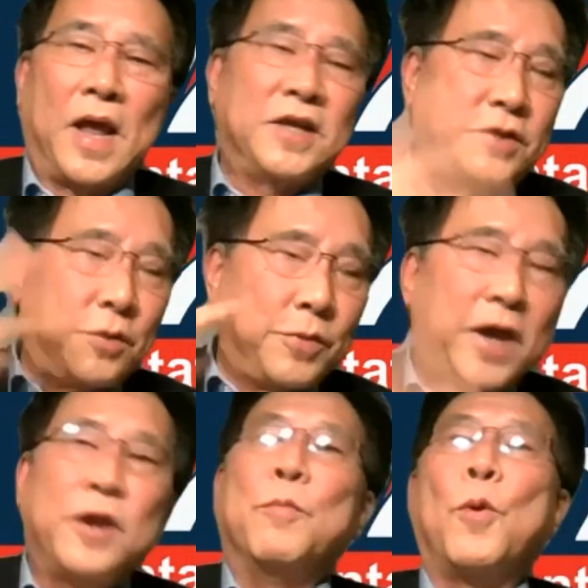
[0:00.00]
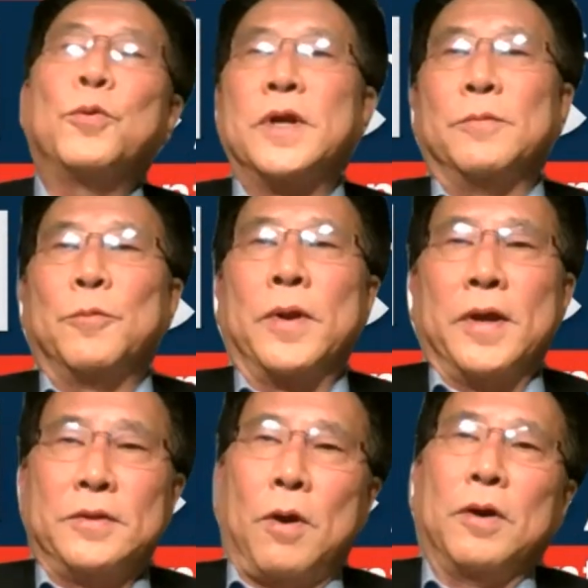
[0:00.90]
I still get emotion when
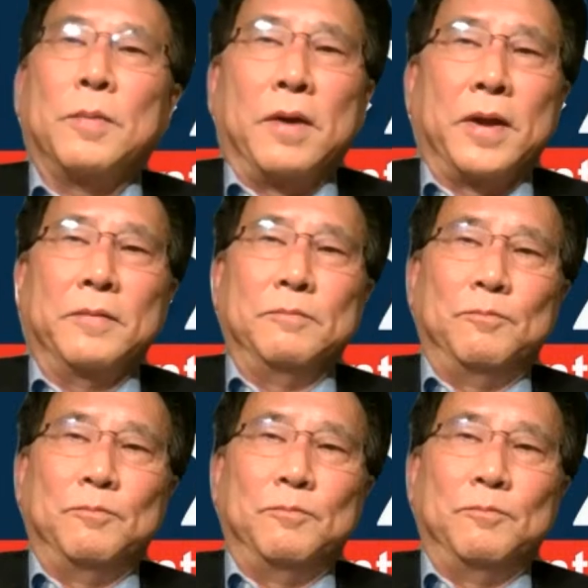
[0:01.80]
I talk about it